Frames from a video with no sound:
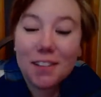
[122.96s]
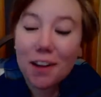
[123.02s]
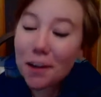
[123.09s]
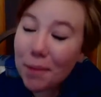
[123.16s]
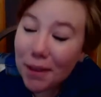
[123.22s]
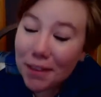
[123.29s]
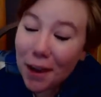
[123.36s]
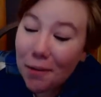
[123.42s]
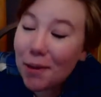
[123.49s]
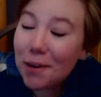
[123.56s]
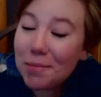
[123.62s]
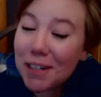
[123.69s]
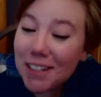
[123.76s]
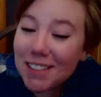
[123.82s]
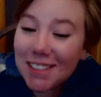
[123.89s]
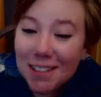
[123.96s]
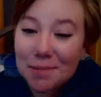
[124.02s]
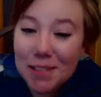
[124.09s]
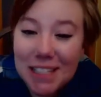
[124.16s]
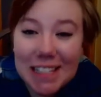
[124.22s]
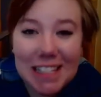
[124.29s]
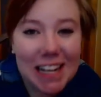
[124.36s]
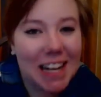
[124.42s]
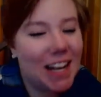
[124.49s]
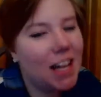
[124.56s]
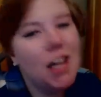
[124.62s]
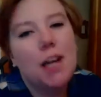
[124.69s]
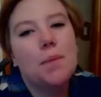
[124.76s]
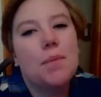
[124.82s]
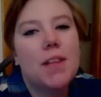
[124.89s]
to talk about that one because The Simpsons did it,
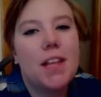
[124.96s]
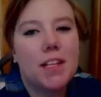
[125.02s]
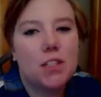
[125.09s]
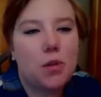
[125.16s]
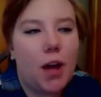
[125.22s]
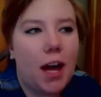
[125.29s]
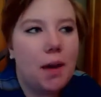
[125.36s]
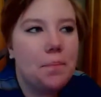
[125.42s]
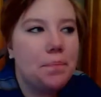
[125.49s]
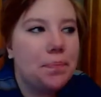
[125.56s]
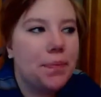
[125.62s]
but that's okay.